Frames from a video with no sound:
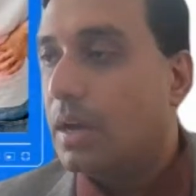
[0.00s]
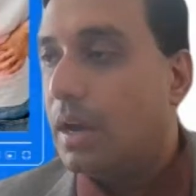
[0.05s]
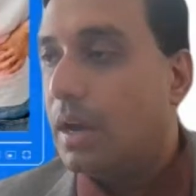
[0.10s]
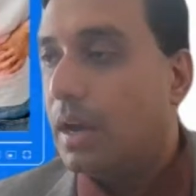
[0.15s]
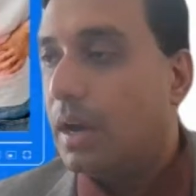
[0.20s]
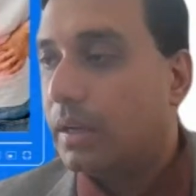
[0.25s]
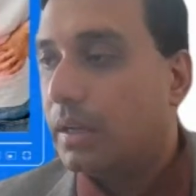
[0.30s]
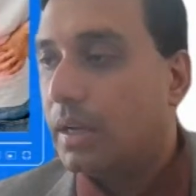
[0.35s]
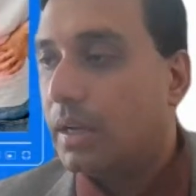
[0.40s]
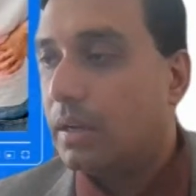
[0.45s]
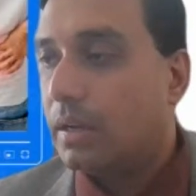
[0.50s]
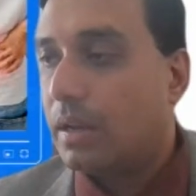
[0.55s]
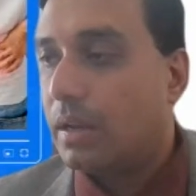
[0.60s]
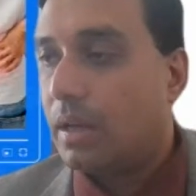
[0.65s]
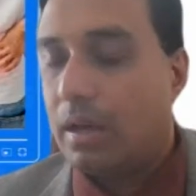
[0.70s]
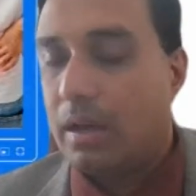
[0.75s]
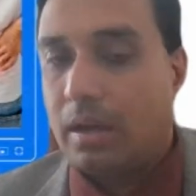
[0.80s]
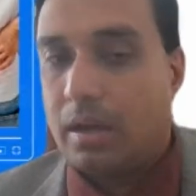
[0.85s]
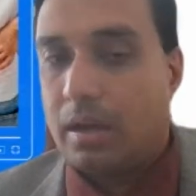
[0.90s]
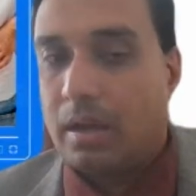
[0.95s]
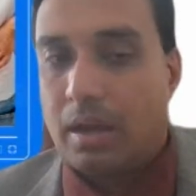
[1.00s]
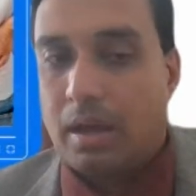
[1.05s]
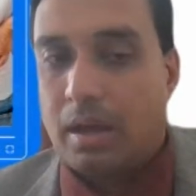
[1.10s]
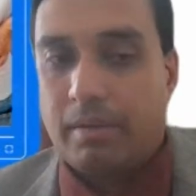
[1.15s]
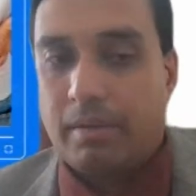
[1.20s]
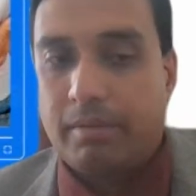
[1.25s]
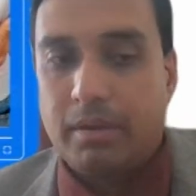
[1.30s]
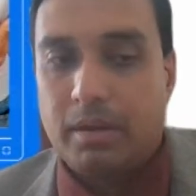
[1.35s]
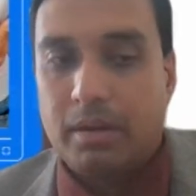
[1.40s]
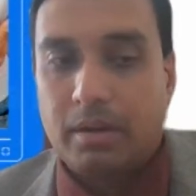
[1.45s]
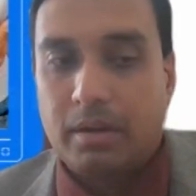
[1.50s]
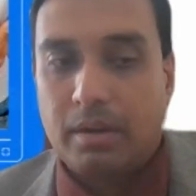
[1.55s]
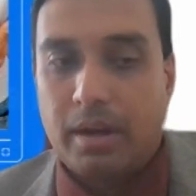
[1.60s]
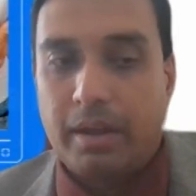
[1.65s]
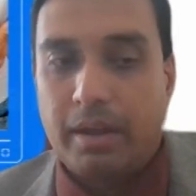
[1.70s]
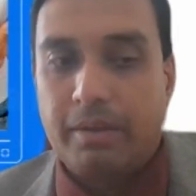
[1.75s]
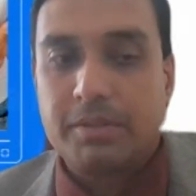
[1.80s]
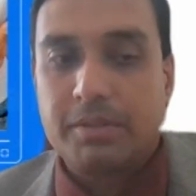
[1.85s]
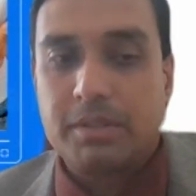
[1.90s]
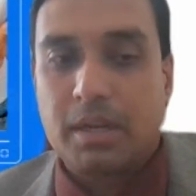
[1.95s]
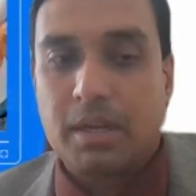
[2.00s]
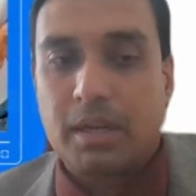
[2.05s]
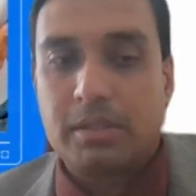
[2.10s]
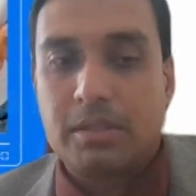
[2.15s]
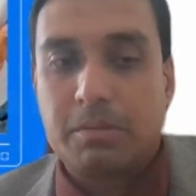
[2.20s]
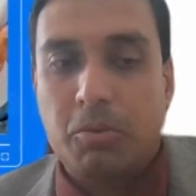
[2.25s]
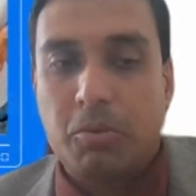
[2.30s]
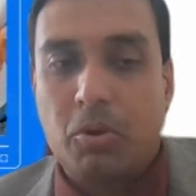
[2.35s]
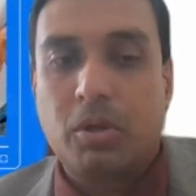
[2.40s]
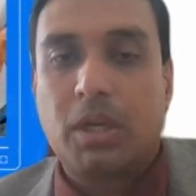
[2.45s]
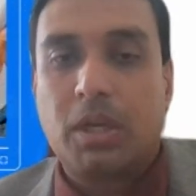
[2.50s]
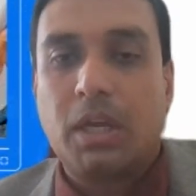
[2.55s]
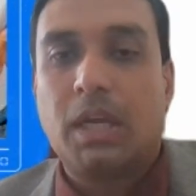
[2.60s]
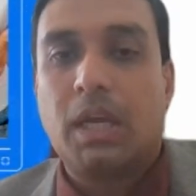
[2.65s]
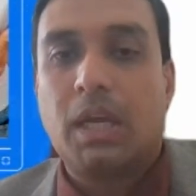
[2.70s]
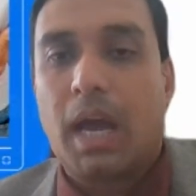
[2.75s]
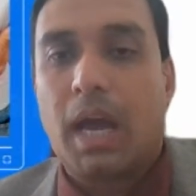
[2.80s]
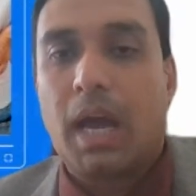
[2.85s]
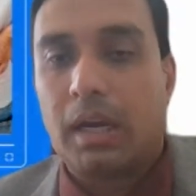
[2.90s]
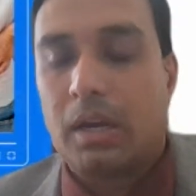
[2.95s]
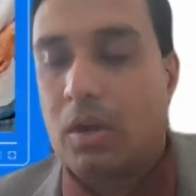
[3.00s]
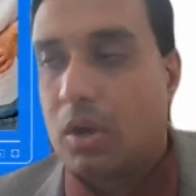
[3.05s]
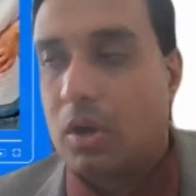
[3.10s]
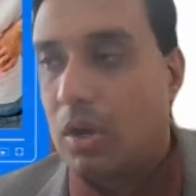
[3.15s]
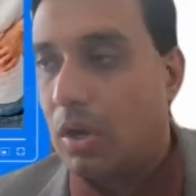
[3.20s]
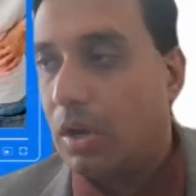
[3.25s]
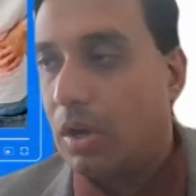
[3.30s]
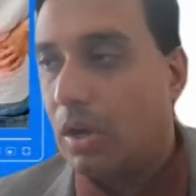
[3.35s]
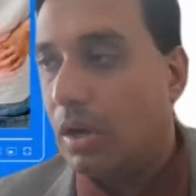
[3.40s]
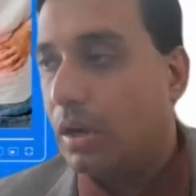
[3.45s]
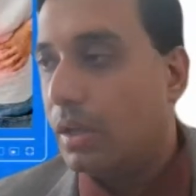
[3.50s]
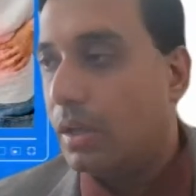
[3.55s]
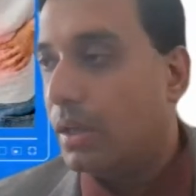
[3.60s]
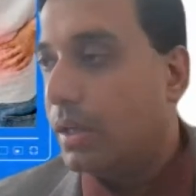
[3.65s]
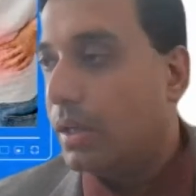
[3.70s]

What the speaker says: Again, our lifestyle, smoking, alcohol,